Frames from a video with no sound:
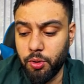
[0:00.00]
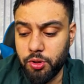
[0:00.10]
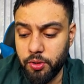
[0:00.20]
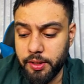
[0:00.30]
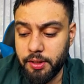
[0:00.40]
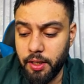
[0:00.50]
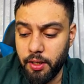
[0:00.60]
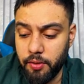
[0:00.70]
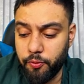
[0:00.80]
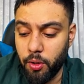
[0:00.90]
So this
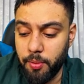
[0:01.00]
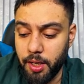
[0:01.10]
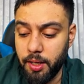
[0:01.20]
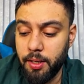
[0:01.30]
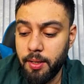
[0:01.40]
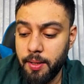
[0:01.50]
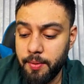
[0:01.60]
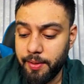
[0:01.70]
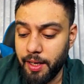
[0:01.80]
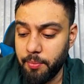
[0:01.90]
formula
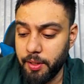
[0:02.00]
can be